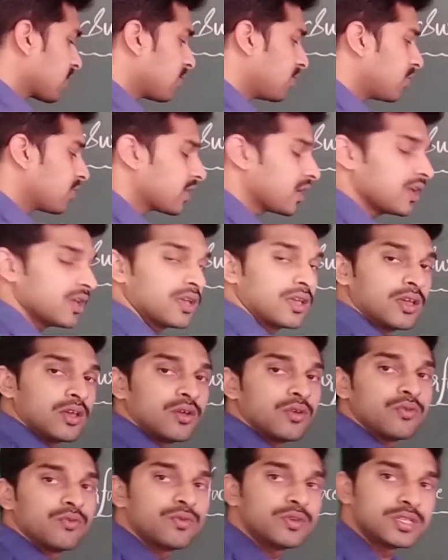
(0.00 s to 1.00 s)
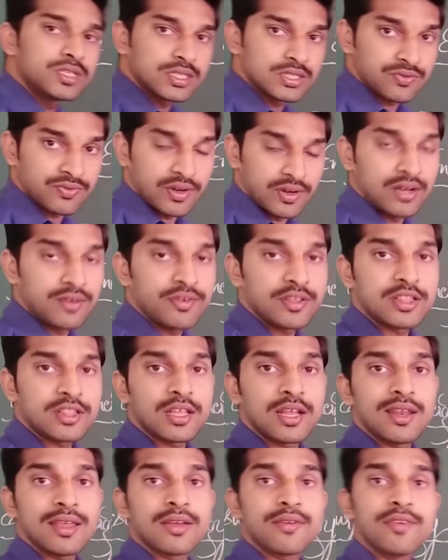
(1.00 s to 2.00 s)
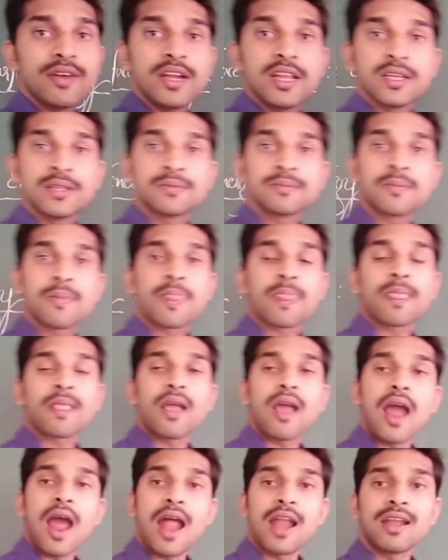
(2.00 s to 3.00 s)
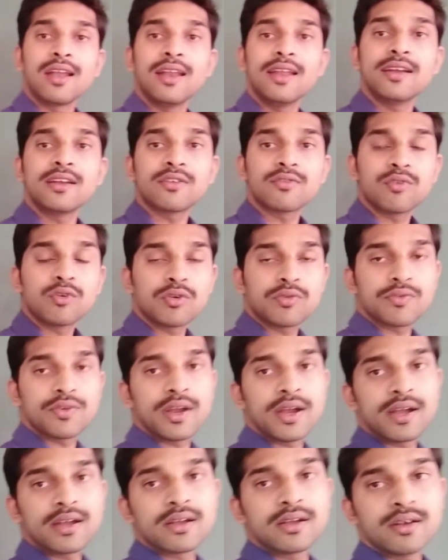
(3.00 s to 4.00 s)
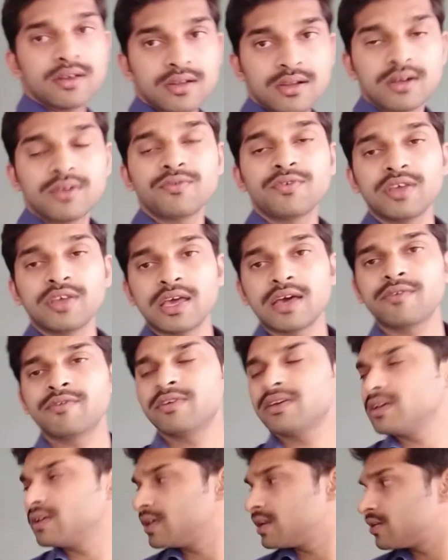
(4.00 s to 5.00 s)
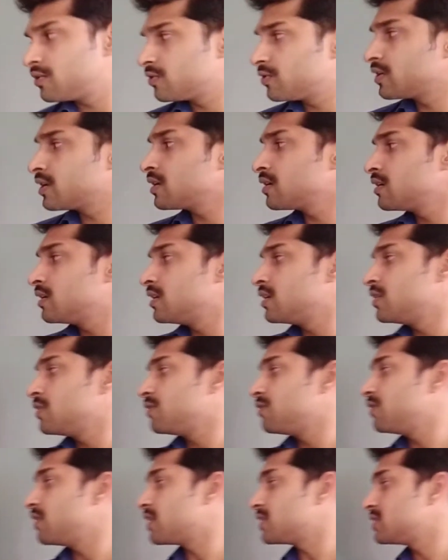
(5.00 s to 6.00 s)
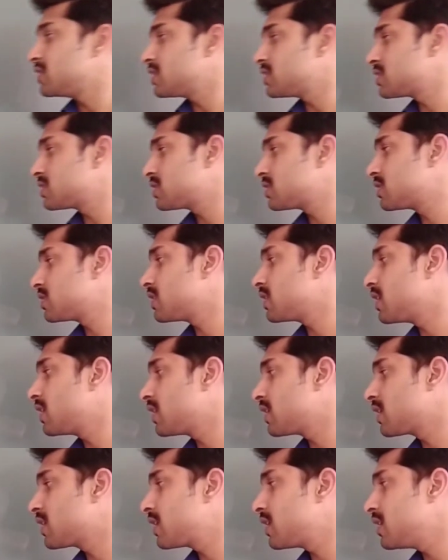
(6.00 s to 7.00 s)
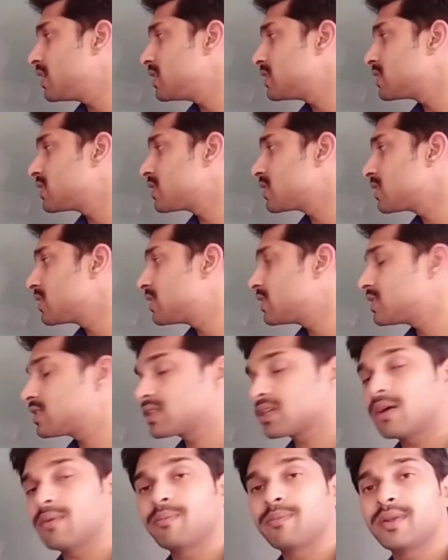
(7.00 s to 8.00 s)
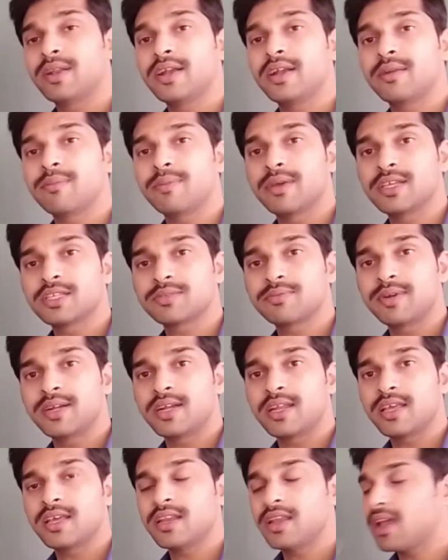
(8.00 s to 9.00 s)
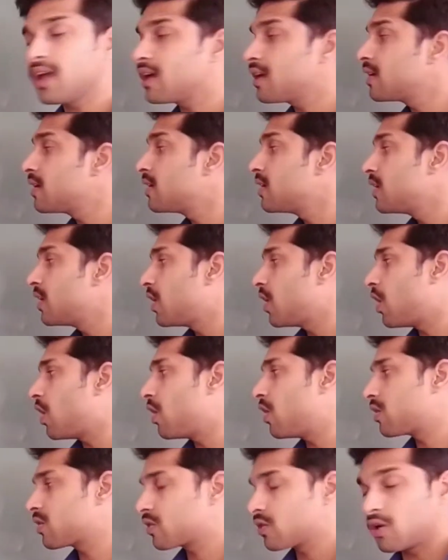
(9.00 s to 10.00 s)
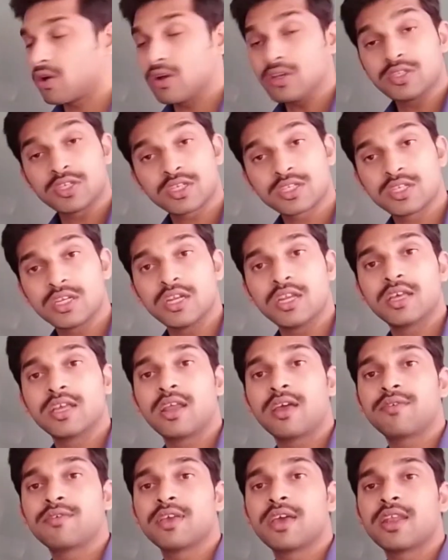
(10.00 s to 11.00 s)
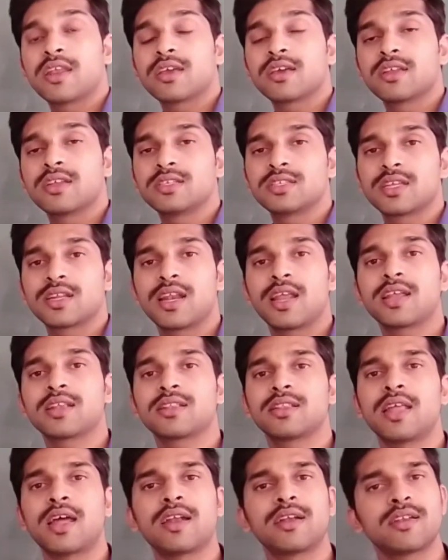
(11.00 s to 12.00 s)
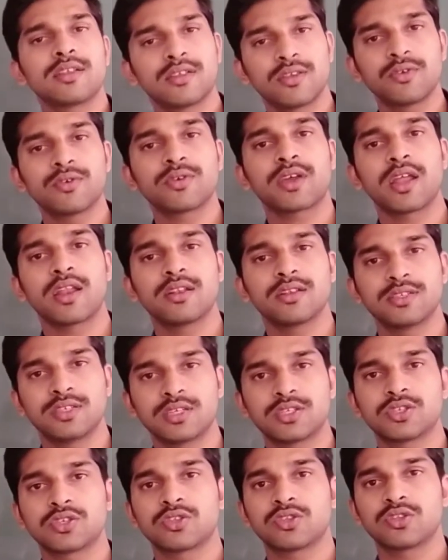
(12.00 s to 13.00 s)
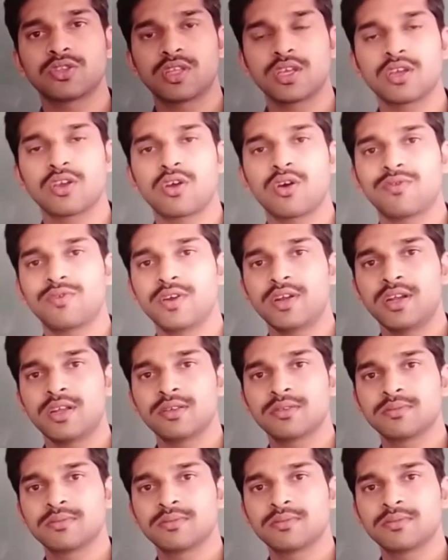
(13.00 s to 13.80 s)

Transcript: okay, which is filled with the liquid, and later what we were doing, we are just increasing this complete basement area or cross-sectional area, we are increasing like that, you can just think of it,